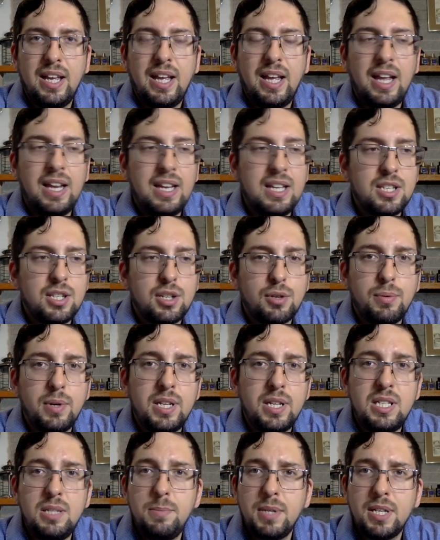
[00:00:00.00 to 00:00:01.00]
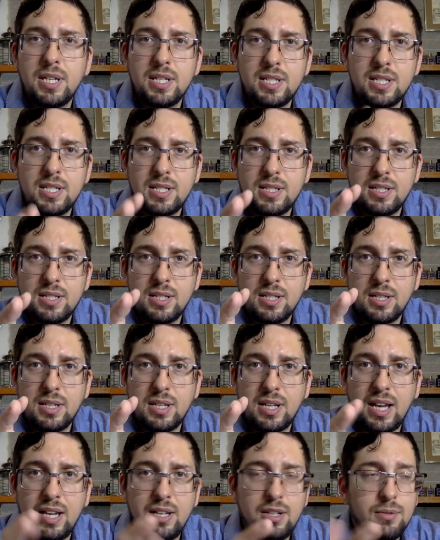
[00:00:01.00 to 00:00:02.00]
And it's crazy because
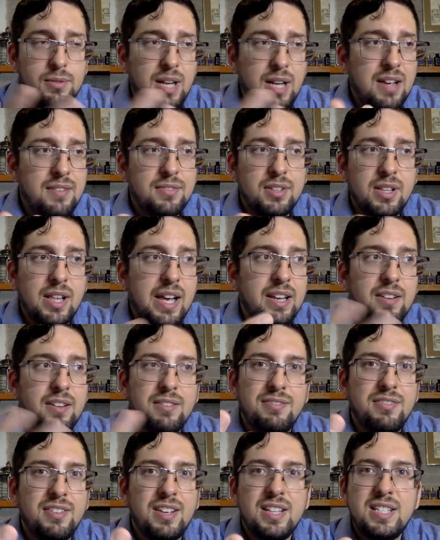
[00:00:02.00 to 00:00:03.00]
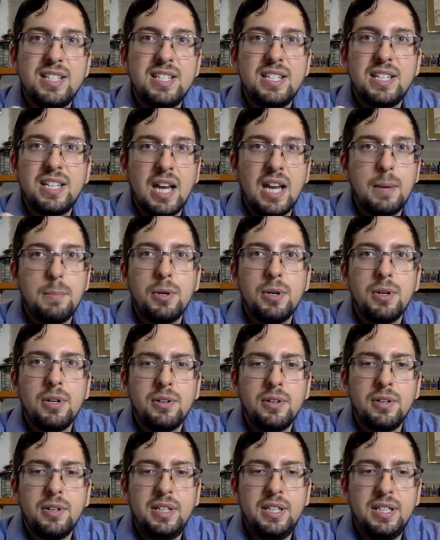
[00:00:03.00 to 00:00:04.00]
I don't have like a fancy camera
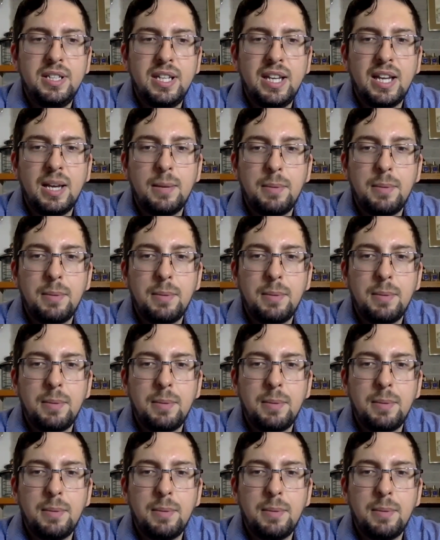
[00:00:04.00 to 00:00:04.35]
or anything.